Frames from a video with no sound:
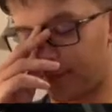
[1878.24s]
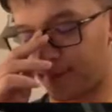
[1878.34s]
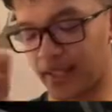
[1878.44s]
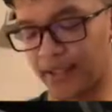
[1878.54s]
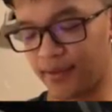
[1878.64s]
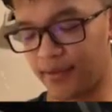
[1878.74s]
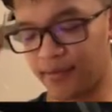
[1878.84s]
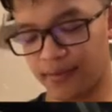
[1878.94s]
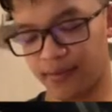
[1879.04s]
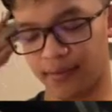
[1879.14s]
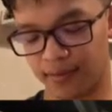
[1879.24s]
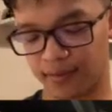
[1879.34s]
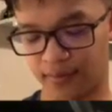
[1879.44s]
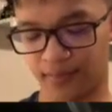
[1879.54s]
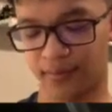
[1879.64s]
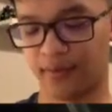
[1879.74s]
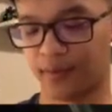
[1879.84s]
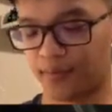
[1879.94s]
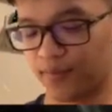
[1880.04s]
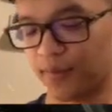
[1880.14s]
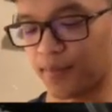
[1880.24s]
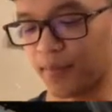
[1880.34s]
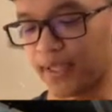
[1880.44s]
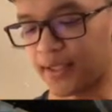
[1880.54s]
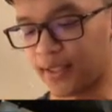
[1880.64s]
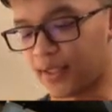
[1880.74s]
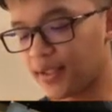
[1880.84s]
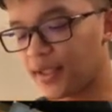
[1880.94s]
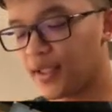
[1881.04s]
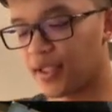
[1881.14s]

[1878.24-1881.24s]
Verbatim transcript: mind blanking here,